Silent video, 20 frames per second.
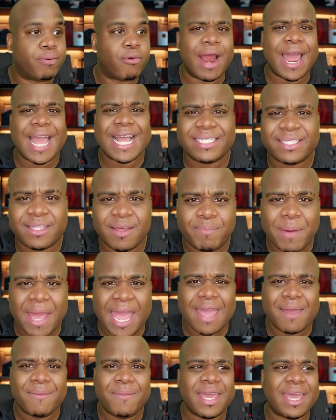praise the
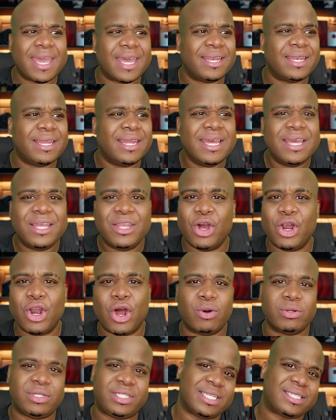baby and,
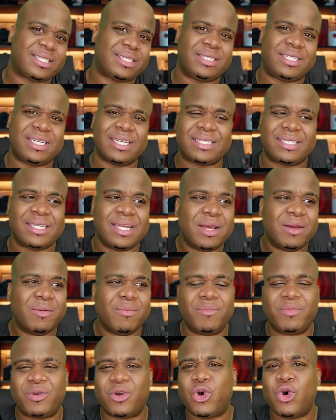just
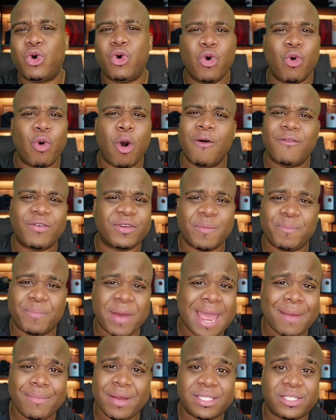coo over the
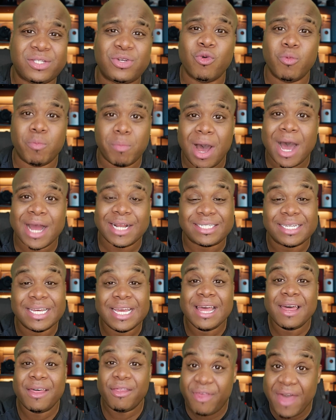baby too much,
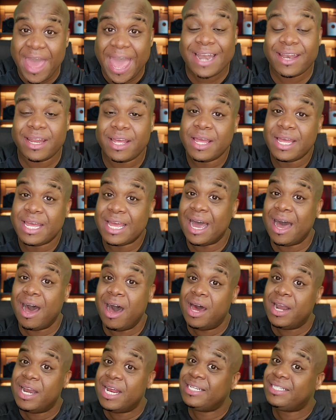that
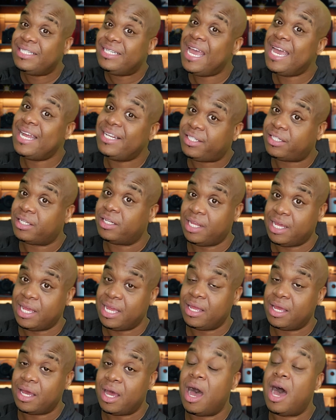
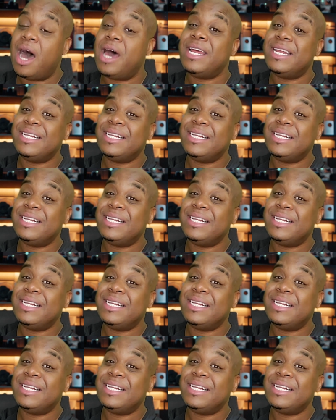unintentionally,